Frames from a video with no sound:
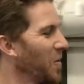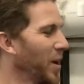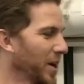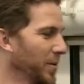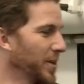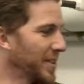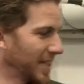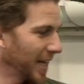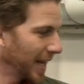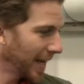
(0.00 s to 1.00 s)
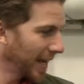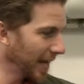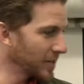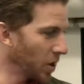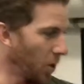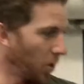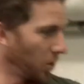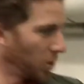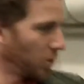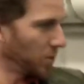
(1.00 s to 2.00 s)
what you would see is a
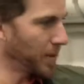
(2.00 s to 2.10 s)
whole